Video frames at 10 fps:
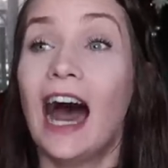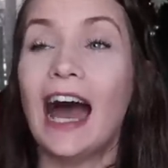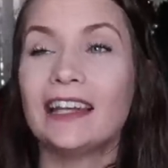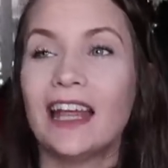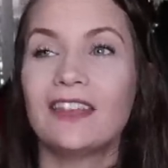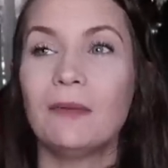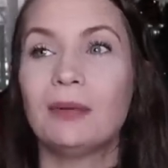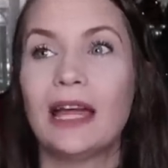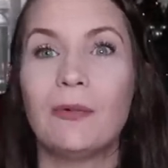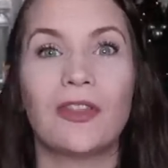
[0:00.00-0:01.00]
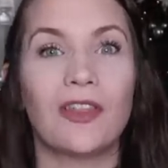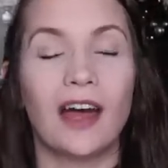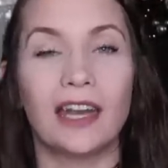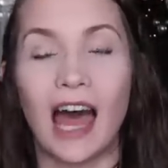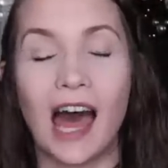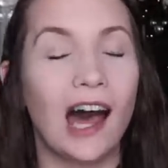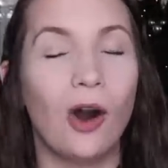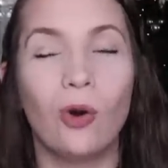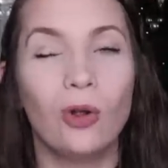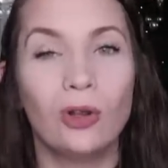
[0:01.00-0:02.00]
I let them play with an
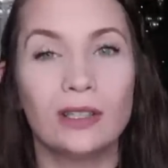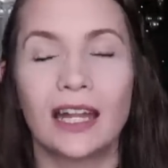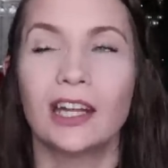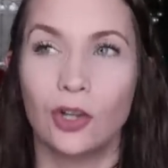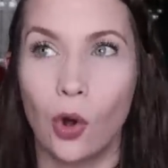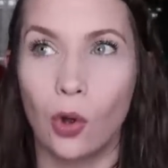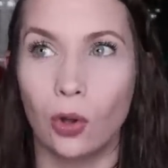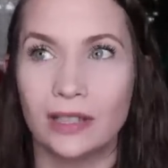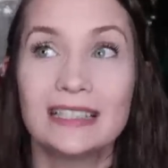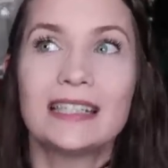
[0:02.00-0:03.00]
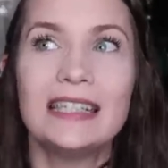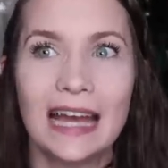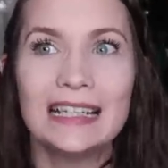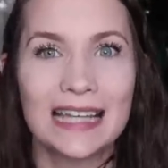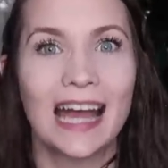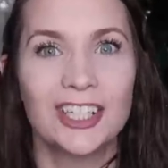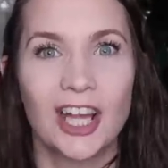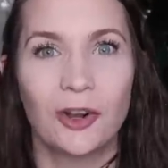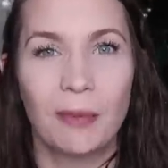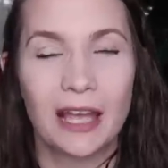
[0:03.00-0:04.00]
old, not an old, it's a nice
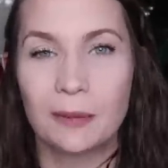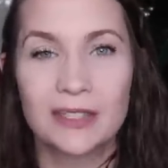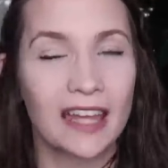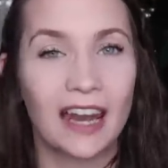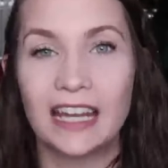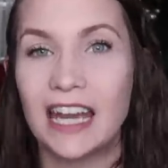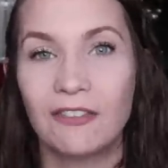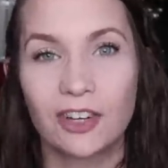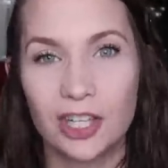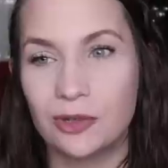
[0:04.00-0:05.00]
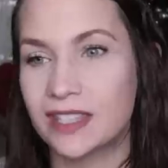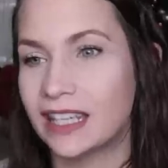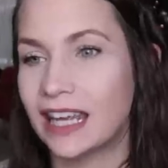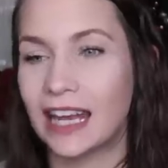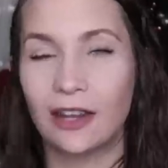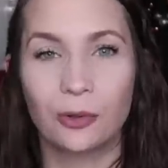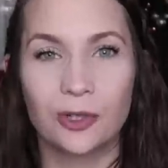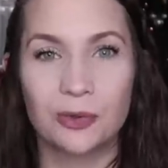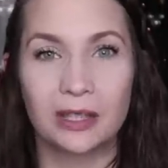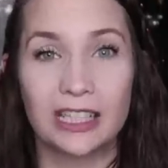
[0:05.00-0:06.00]
eyeshadow makeup set. I never use it, and
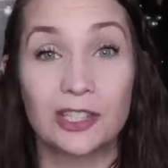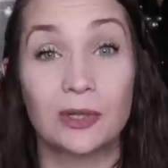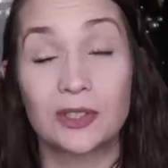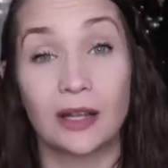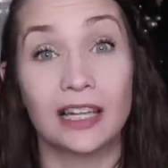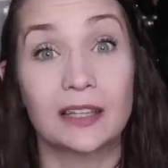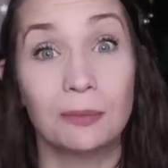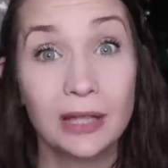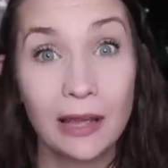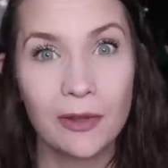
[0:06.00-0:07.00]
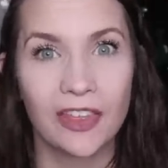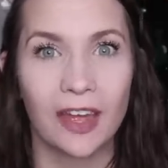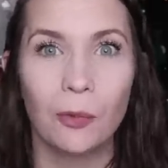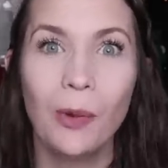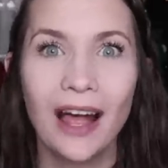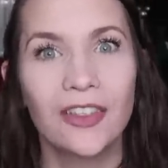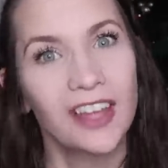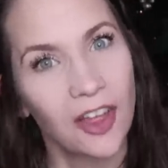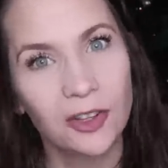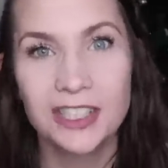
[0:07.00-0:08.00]
Eleanor's really into it, so I let them play with it. Well,
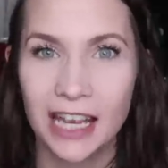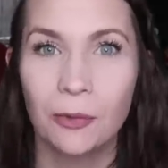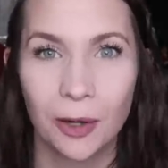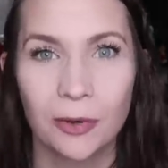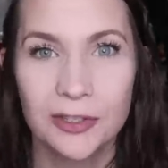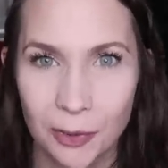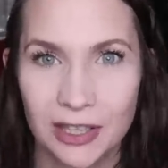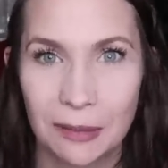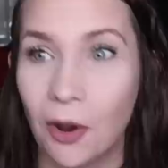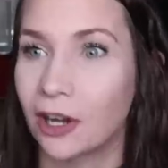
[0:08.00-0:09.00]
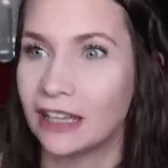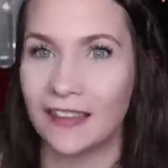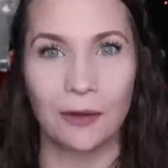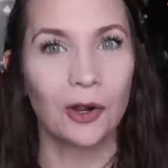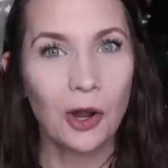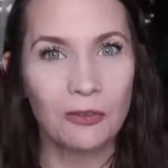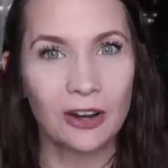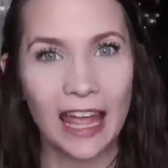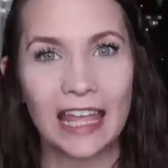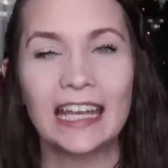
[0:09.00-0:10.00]
the other day, Wentworth's birthday party, they were
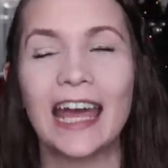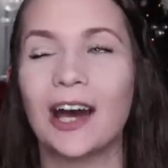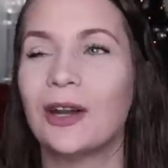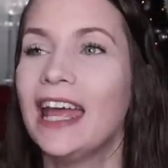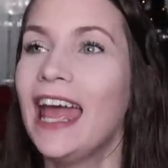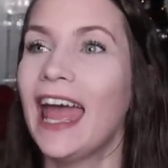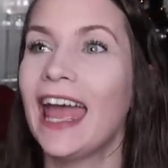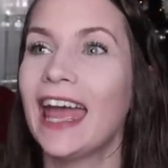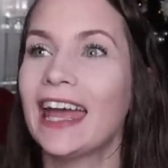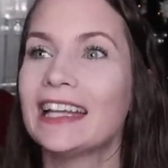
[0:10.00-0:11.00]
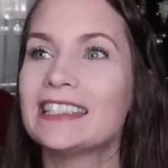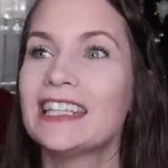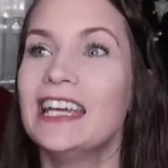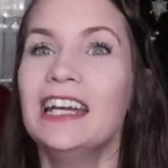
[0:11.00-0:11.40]
over hanging out, and